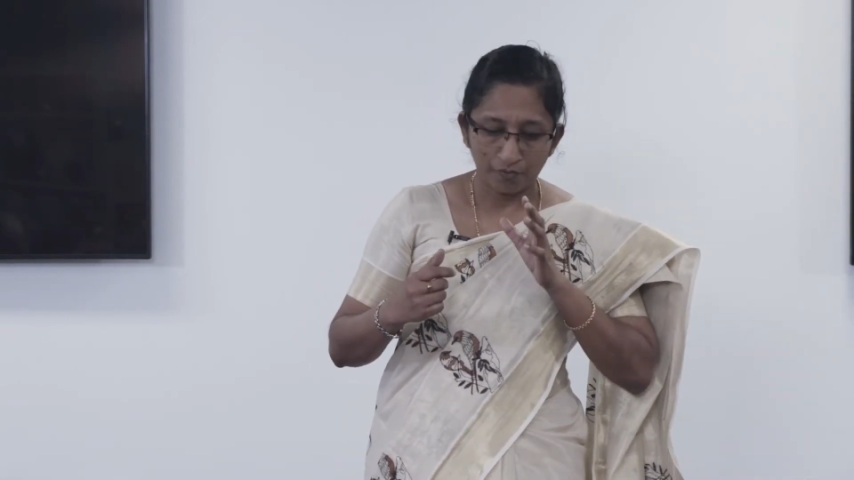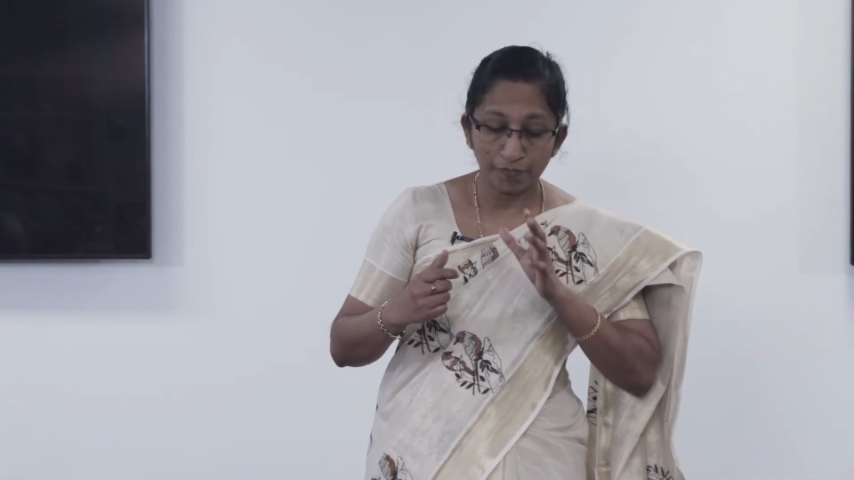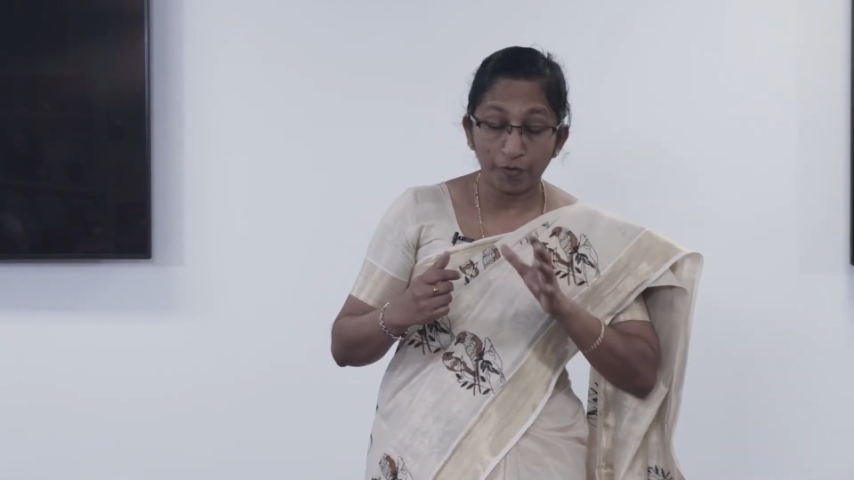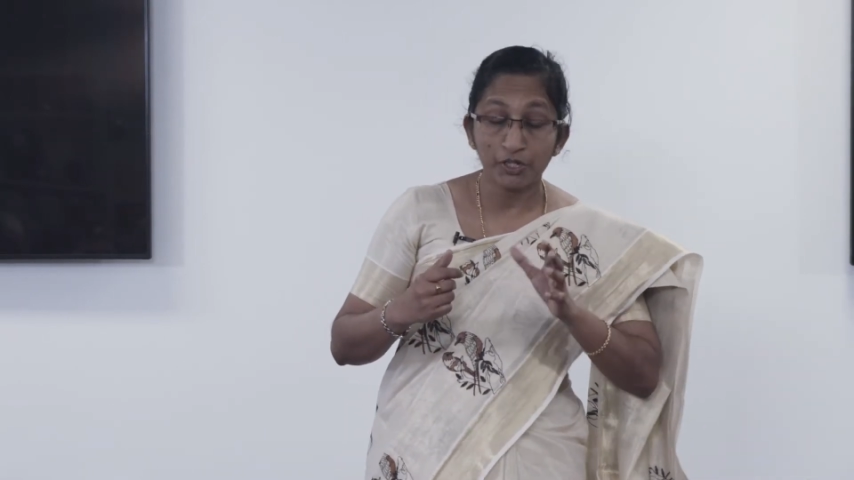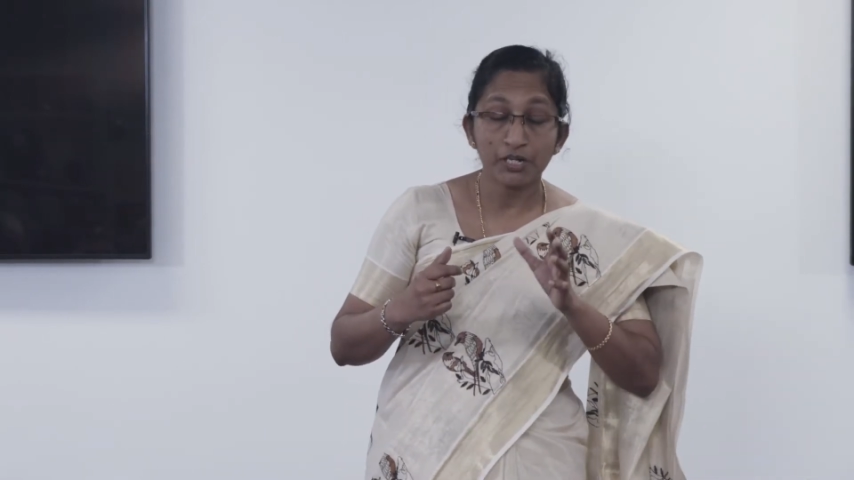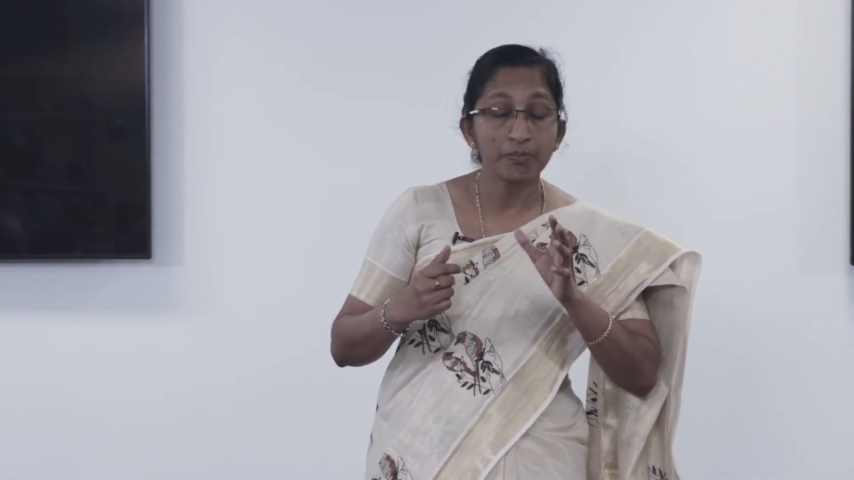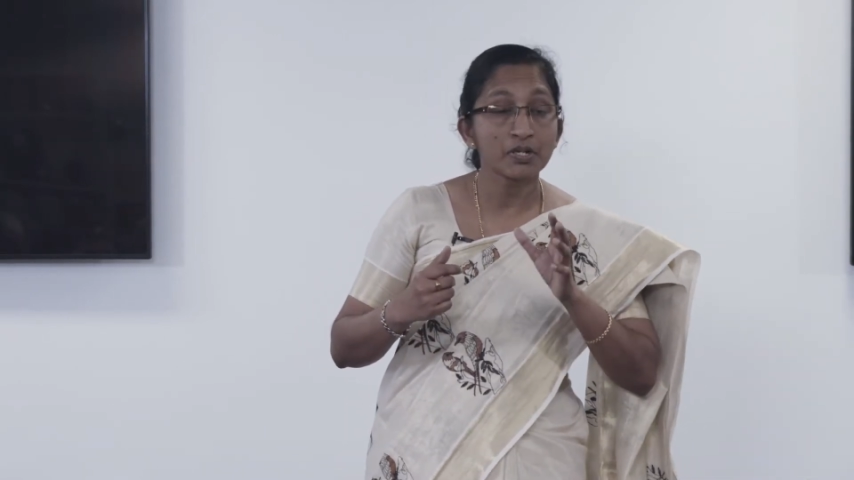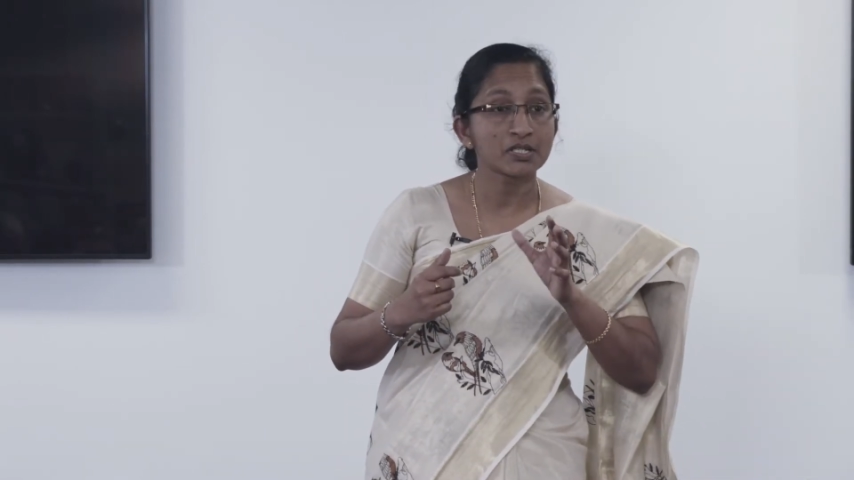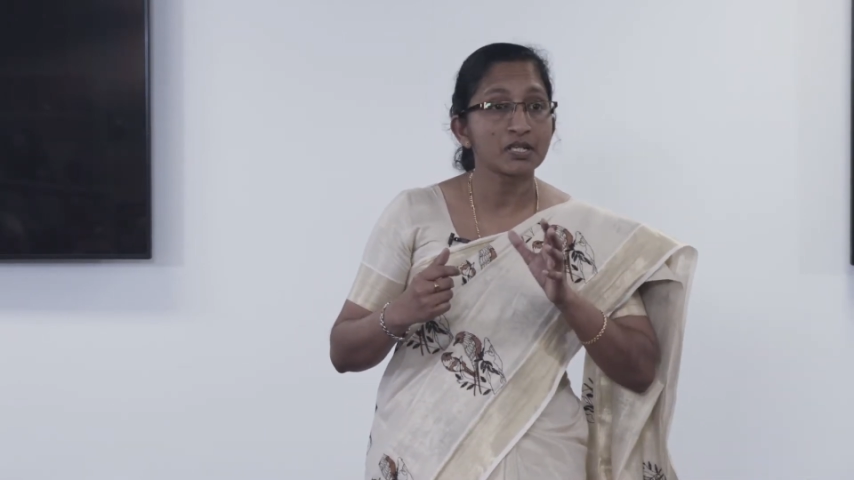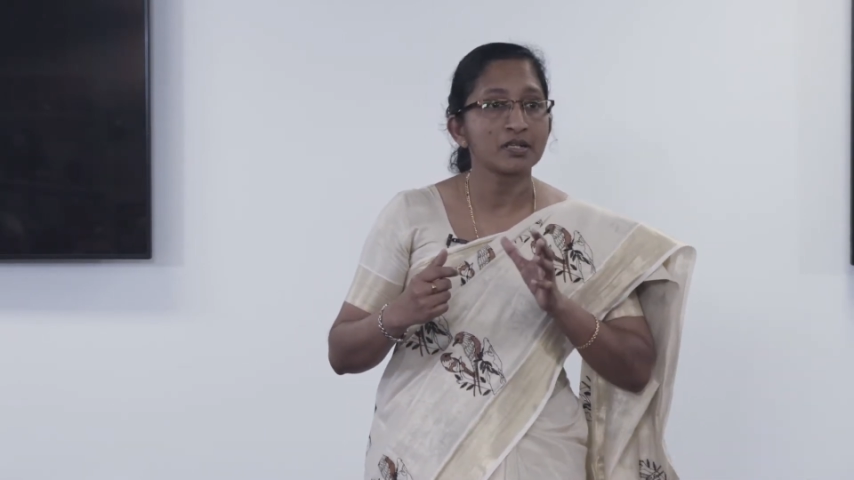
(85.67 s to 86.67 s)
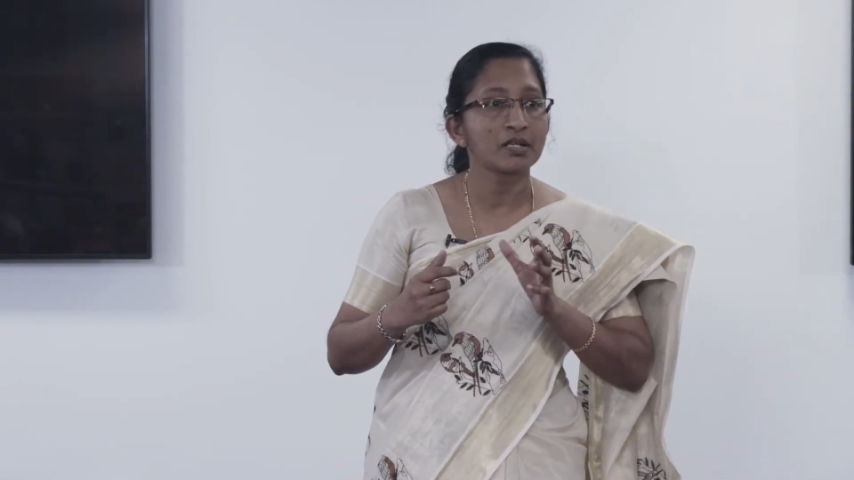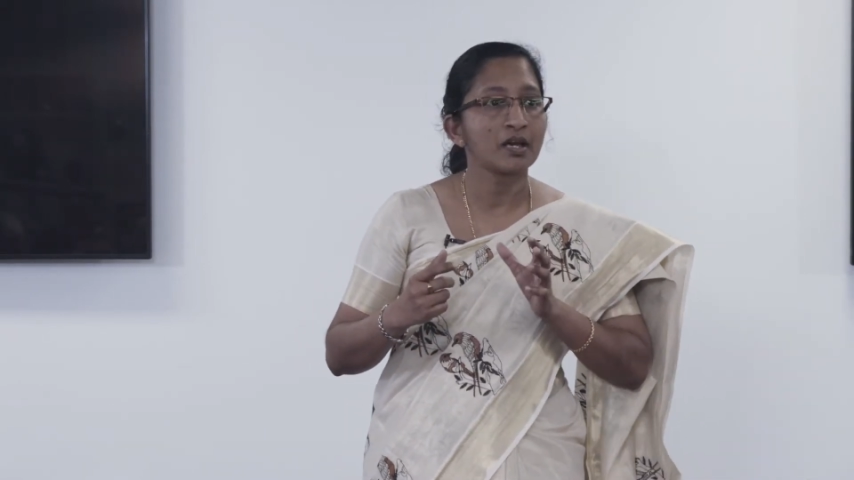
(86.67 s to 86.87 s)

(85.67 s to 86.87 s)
40%